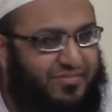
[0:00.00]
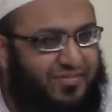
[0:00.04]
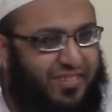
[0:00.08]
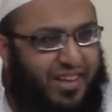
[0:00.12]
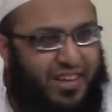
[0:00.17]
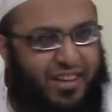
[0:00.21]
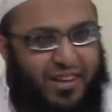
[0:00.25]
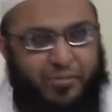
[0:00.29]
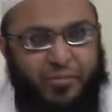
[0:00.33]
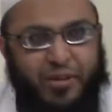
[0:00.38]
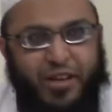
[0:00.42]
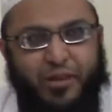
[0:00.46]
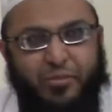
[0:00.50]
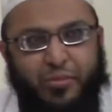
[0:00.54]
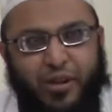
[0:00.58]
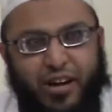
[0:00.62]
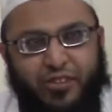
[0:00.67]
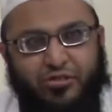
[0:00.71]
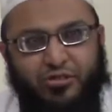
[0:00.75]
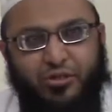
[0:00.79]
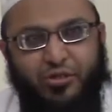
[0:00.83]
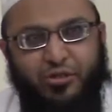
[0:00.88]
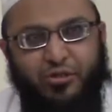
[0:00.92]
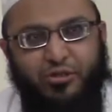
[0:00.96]
And then many
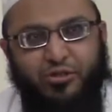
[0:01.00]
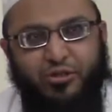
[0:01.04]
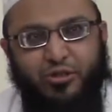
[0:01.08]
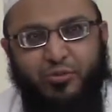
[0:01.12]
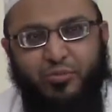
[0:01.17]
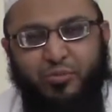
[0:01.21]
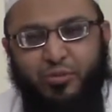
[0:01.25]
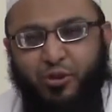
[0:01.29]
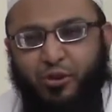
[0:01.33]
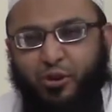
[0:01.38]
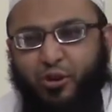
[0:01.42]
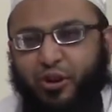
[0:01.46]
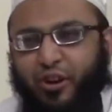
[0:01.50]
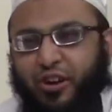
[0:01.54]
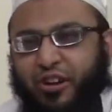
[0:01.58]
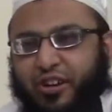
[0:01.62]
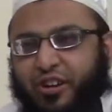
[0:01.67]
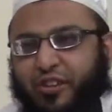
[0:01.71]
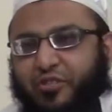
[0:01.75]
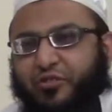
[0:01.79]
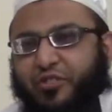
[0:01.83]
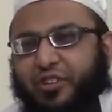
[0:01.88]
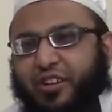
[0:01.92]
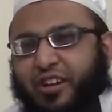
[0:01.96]
masters used to implore
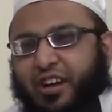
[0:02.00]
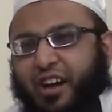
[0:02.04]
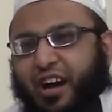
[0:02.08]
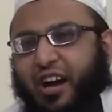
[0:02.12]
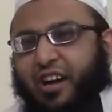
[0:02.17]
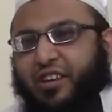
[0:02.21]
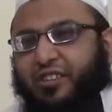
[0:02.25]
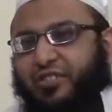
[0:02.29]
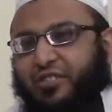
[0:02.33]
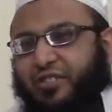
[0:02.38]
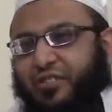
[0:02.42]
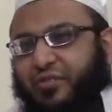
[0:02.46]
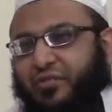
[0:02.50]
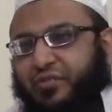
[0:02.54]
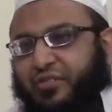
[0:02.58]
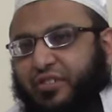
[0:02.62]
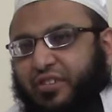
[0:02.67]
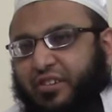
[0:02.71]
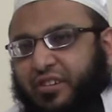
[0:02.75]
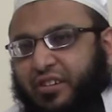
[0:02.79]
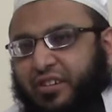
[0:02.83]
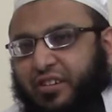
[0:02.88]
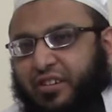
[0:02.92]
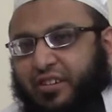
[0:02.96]
different kinds of
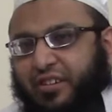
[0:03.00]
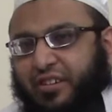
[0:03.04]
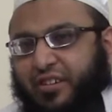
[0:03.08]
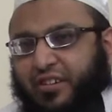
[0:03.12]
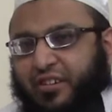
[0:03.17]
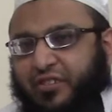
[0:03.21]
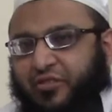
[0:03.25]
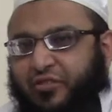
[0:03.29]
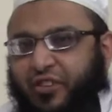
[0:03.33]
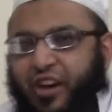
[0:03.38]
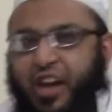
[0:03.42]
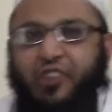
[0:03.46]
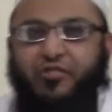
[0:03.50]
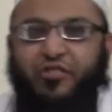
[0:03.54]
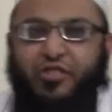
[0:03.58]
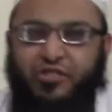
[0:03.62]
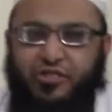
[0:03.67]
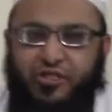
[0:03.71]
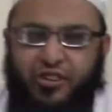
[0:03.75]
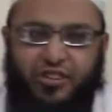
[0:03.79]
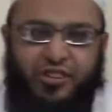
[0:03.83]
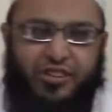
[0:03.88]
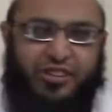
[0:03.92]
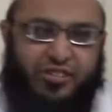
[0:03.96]

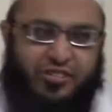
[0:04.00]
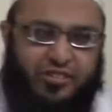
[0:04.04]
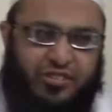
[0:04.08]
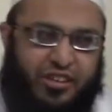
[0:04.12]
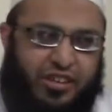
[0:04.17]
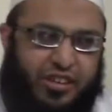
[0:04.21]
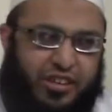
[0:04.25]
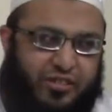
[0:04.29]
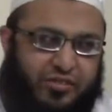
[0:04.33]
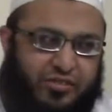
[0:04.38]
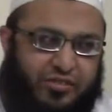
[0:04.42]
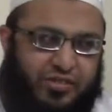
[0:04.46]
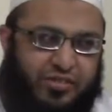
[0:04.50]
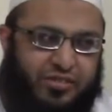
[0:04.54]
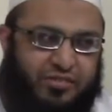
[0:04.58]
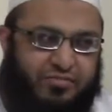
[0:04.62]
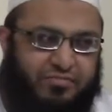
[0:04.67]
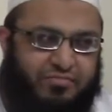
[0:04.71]
favors on their slaves.